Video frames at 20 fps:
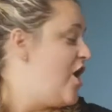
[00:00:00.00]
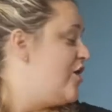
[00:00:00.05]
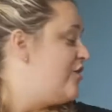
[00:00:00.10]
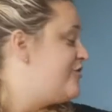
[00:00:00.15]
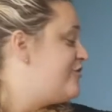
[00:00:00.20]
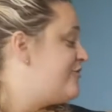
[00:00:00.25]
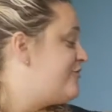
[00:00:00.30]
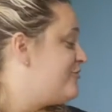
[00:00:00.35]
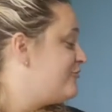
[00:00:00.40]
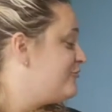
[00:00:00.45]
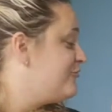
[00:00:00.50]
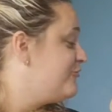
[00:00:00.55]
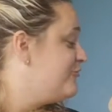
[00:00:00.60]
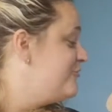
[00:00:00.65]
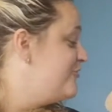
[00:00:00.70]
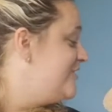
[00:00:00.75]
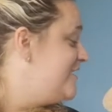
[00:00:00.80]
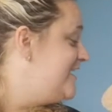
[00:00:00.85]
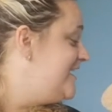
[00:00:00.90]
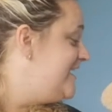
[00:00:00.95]

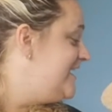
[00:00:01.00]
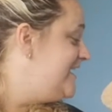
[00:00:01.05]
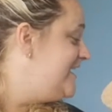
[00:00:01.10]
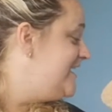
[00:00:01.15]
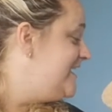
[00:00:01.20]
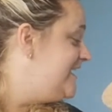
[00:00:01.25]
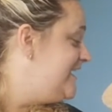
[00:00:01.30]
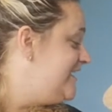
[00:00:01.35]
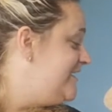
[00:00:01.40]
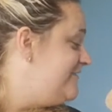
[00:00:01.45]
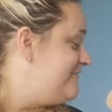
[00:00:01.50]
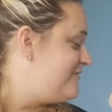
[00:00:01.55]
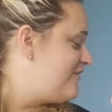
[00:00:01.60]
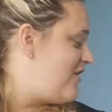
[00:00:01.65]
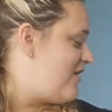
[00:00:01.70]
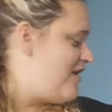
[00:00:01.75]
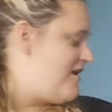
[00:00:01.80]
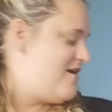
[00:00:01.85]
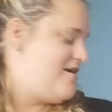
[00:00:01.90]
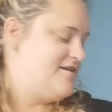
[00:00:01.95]
3
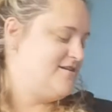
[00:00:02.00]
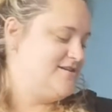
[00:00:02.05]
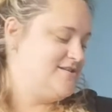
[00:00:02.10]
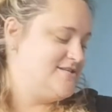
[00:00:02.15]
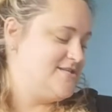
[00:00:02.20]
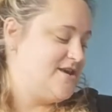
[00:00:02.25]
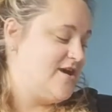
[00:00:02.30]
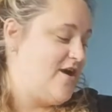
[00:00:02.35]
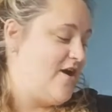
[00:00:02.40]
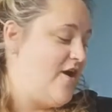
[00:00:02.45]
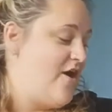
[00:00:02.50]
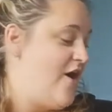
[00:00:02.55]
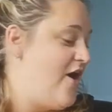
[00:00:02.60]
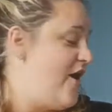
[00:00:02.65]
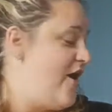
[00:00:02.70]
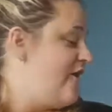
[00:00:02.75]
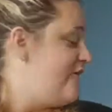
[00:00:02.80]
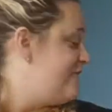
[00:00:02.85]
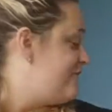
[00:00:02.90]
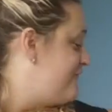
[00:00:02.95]
frogs,
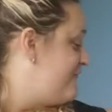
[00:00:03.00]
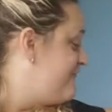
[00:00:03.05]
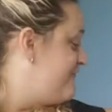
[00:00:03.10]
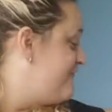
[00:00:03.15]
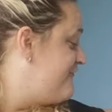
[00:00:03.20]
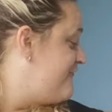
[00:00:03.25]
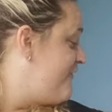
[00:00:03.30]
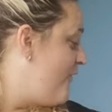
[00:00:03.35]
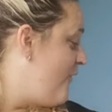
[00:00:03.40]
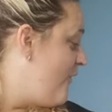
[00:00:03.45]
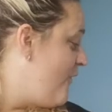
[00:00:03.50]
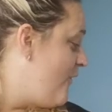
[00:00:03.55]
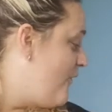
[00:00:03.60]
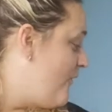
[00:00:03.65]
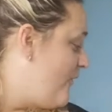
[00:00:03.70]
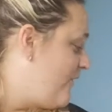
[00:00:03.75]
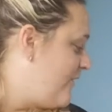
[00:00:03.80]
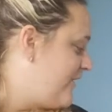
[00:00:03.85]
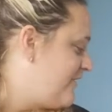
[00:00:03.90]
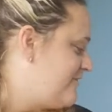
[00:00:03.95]

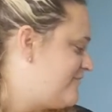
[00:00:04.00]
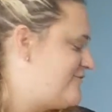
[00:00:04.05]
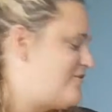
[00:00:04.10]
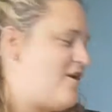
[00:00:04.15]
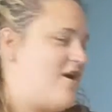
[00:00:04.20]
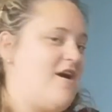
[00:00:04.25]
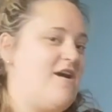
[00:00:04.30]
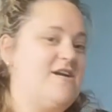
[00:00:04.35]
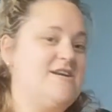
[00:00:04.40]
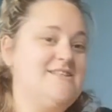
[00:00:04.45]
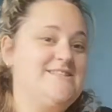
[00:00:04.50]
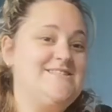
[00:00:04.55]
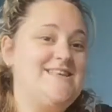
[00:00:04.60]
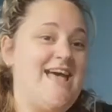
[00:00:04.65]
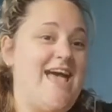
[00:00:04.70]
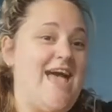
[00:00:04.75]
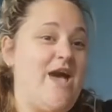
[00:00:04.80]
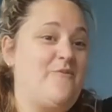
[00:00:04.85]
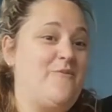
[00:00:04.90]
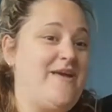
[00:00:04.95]
4 frogs,
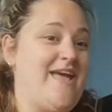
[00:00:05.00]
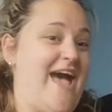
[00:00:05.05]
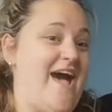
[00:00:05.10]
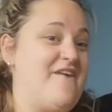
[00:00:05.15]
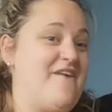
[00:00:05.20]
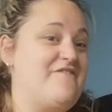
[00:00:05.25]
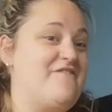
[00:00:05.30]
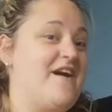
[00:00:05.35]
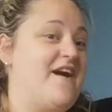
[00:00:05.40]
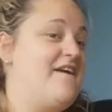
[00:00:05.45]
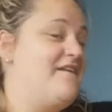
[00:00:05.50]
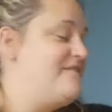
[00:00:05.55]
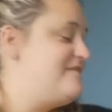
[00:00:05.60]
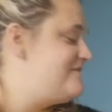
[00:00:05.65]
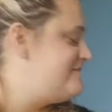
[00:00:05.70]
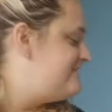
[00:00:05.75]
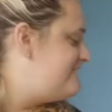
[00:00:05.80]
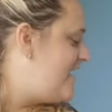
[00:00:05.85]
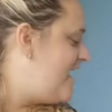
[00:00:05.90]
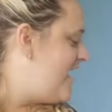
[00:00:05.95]
and we have
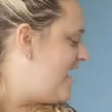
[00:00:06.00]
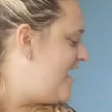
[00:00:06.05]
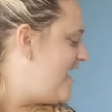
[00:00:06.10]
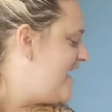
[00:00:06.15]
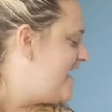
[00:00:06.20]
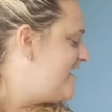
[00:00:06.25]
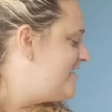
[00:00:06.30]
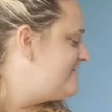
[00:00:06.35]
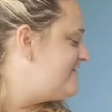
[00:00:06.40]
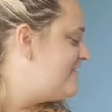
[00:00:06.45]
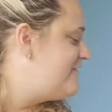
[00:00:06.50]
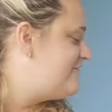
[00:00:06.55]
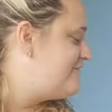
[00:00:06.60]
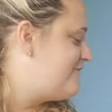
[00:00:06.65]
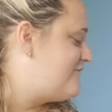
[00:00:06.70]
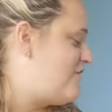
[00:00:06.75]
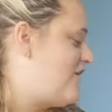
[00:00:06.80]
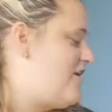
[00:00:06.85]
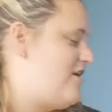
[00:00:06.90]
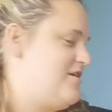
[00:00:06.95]
5
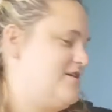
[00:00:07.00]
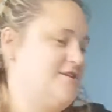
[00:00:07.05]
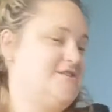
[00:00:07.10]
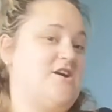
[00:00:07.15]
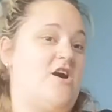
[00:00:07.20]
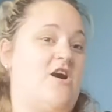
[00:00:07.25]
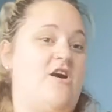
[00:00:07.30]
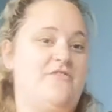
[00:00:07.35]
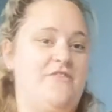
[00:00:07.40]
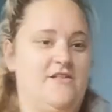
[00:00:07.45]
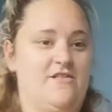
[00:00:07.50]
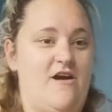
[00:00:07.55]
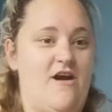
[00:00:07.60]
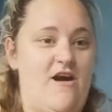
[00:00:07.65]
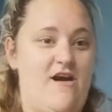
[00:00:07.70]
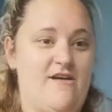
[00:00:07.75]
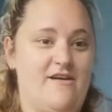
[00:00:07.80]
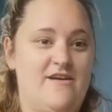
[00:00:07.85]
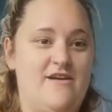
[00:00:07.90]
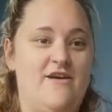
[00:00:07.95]
frogs on the
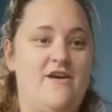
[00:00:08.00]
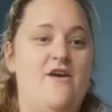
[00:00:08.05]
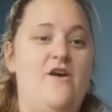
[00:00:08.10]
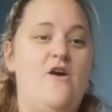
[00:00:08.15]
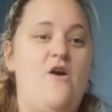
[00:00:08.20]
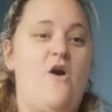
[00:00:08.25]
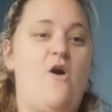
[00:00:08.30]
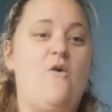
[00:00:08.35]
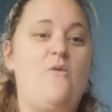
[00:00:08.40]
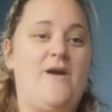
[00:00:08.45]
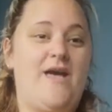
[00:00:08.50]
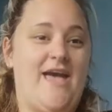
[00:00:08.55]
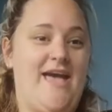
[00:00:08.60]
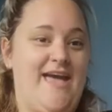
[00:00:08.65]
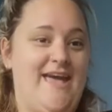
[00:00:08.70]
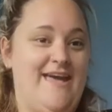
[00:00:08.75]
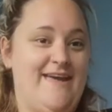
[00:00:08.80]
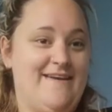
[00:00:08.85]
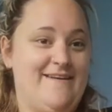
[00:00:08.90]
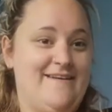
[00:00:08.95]
log.
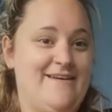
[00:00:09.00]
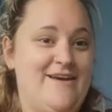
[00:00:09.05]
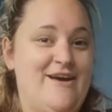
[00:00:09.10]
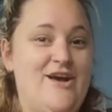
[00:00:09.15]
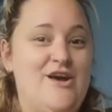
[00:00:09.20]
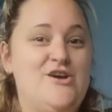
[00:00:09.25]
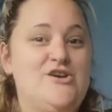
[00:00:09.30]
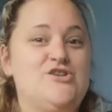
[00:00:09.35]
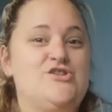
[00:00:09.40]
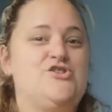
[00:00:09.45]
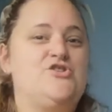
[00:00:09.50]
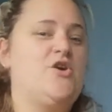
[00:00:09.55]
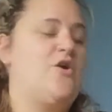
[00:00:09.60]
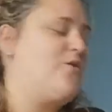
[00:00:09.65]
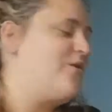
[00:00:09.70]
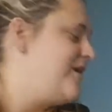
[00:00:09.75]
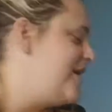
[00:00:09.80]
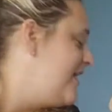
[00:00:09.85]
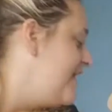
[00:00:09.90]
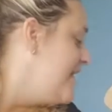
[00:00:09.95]
Okay,
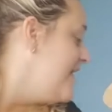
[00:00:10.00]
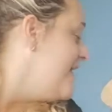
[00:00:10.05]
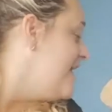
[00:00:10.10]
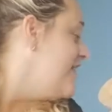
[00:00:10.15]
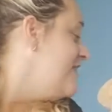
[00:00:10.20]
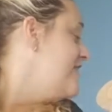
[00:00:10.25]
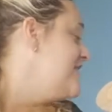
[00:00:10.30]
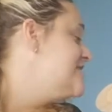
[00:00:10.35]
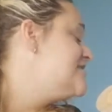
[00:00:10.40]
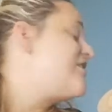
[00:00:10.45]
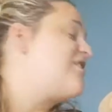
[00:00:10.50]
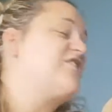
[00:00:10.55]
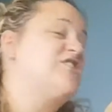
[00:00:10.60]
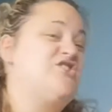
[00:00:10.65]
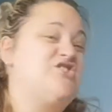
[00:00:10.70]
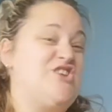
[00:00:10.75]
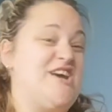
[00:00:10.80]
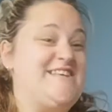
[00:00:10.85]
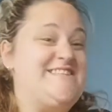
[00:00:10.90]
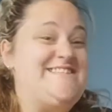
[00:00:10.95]
so these aren't
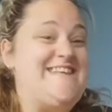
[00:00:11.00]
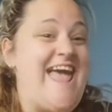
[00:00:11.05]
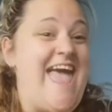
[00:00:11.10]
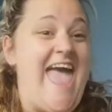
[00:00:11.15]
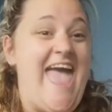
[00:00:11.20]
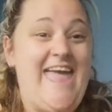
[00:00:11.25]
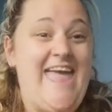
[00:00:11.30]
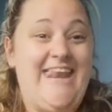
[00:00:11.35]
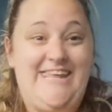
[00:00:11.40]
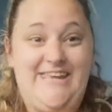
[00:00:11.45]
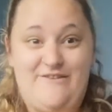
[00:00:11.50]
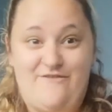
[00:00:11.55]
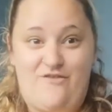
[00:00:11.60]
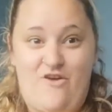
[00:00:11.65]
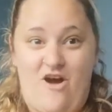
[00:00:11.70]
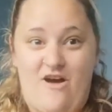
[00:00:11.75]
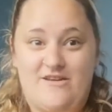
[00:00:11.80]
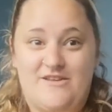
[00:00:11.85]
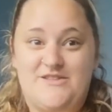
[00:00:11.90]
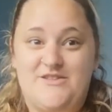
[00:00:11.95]
just any
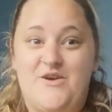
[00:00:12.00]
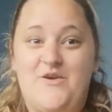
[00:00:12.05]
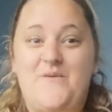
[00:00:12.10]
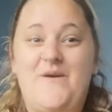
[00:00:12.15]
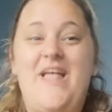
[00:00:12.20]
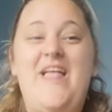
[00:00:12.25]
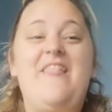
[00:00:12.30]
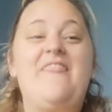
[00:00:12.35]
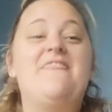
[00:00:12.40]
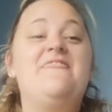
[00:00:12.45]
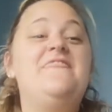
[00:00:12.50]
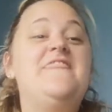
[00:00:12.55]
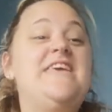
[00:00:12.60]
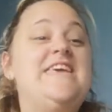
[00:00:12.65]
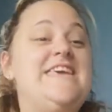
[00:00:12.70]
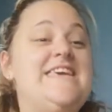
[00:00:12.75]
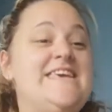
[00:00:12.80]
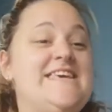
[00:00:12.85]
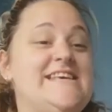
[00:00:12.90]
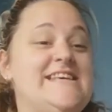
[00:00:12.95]
frogs though.
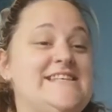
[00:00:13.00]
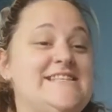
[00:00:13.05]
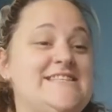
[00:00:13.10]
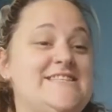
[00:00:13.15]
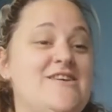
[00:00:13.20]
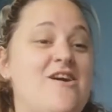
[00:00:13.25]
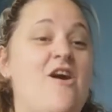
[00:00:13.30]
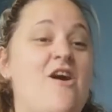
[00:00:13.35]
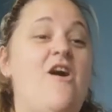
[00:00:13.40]
These